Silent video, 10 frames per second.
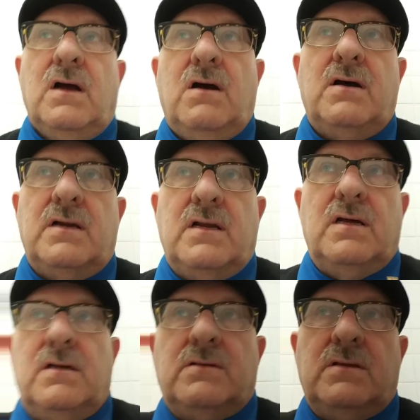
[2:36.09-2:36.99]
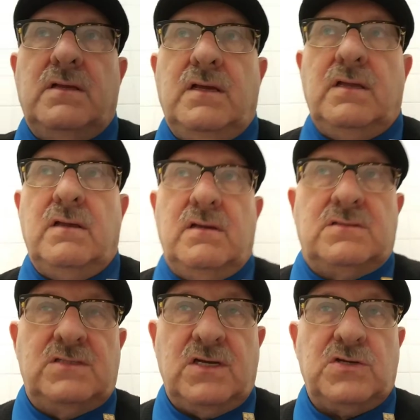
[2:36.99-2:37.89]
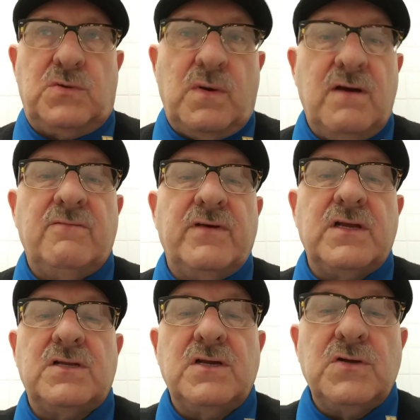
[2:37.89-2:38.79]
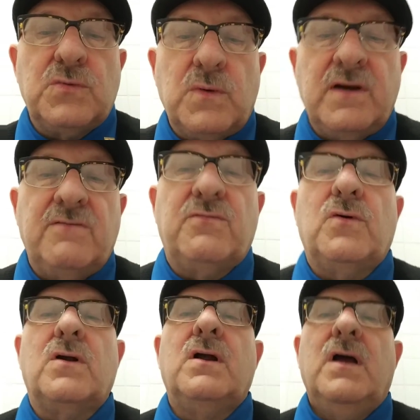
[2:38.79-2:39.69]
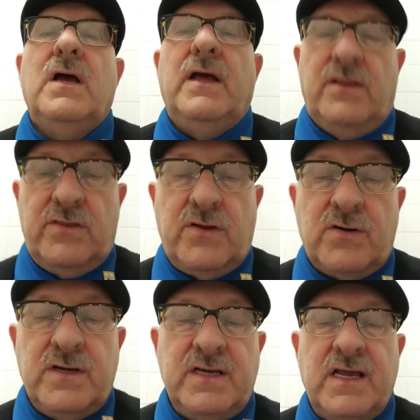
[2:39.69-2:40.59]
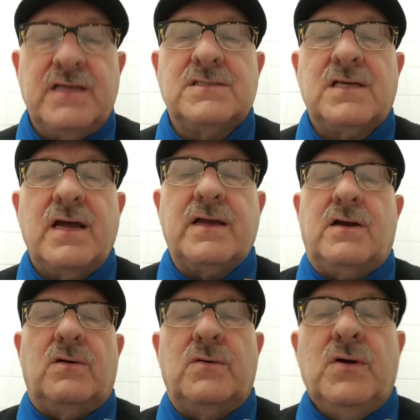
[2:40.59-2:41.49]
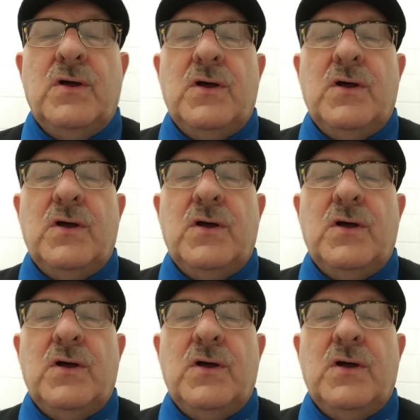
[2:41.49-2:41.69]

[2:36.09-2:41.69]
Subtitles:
the 6, 12, 18, 24, and 30-day cycle.